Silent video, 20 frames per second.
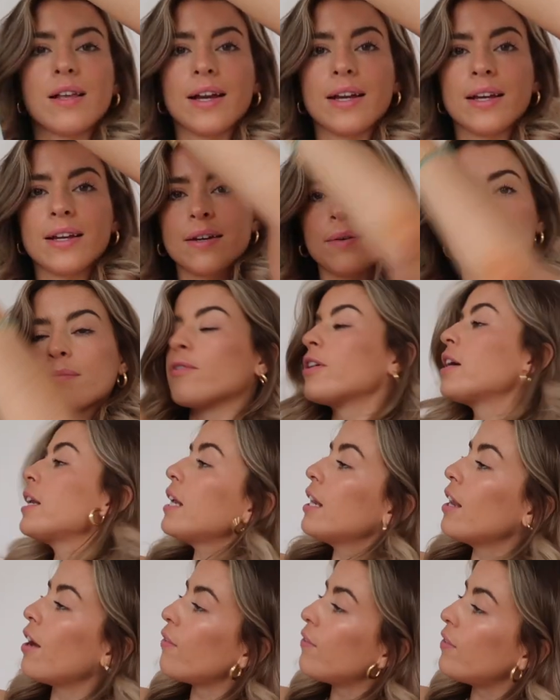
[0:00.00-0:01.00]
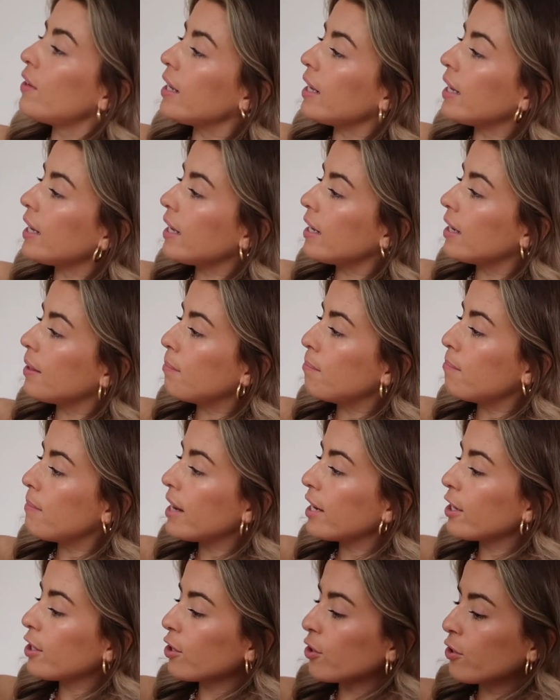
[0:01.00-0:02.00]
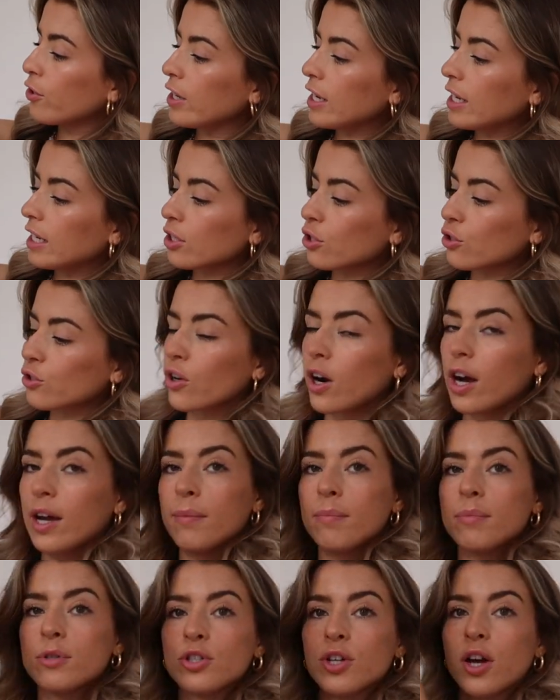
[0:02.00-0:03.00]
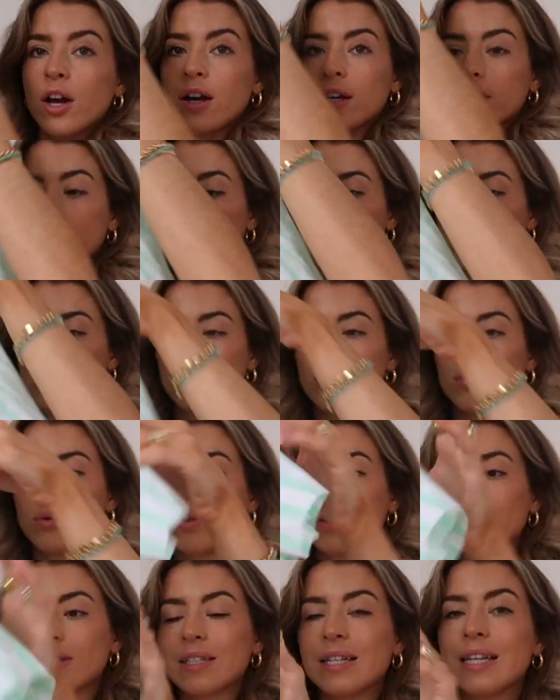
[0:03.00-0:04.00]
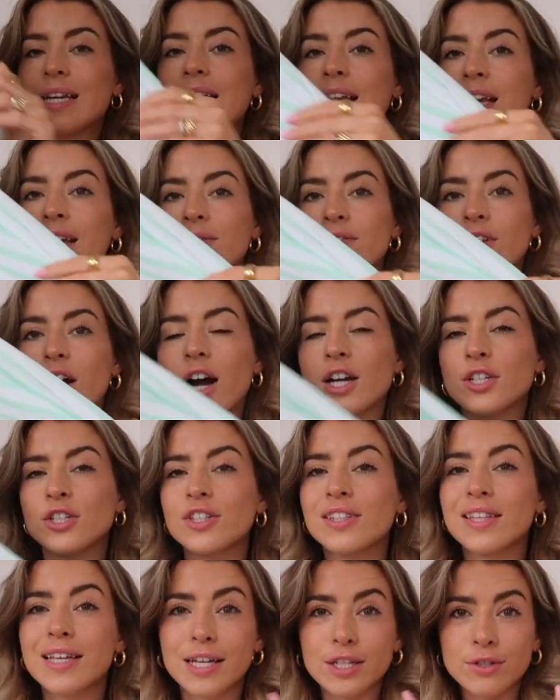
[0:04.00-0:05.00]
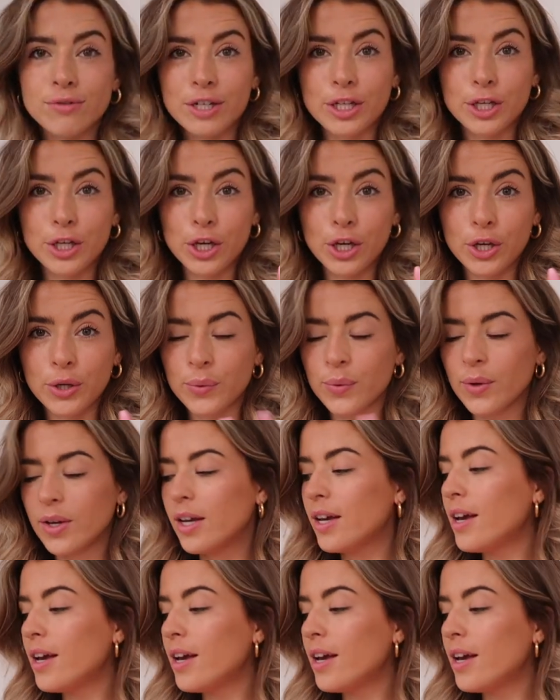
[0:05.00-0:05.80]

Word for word: like really lovely mint green striped shirt it's got short sleeves I just think it's really cute